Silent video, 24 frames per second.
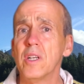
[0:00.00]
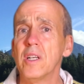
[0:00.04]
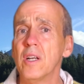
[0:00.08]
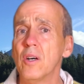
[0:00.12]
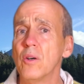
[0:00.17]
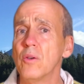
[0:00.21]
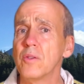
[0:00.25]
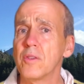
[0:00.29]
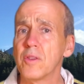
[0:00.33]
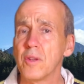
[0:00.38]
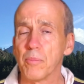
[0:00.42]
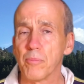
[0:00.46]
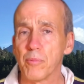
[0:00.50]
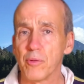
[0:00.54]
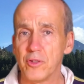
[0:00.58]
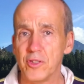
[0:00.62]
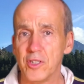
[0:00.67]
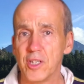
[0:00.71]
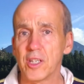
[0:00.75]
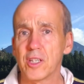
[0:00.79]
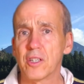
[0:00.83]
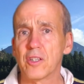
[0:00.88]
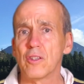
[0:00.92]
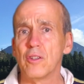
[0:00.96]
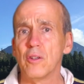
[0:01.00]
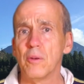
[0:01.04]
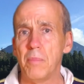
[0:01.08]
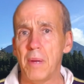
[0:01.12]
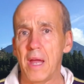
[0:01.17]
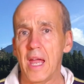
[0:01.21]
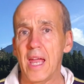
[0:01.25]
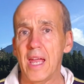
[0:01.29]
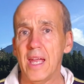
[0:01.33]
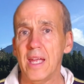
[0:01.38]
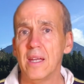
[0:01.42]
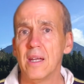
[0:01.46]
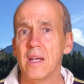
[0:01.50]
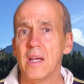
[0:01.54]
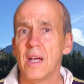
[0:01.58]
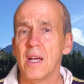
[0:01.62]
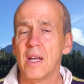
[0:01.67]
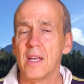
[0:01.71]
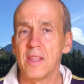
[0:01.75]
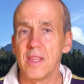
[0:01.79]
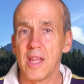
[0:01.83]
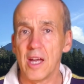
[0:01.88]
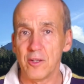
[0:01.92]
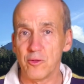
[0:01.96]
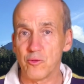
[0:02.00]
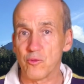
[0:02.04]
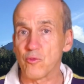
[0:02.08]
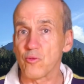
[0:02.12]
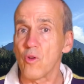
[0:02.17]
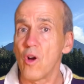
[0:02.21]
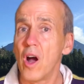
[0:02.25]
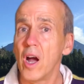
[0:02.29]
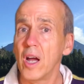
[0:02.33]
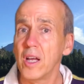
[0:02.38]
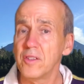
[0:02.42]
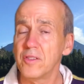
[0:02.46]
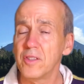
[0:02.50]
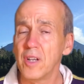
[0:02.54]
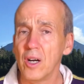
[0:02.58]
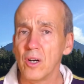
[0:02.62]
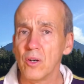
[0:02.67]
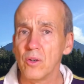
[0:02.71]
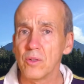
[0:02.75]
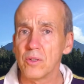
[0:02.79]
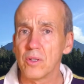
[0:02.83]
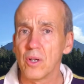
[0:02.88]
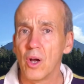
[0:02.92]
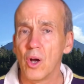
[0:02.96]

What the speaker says: out the particular bay that dries out,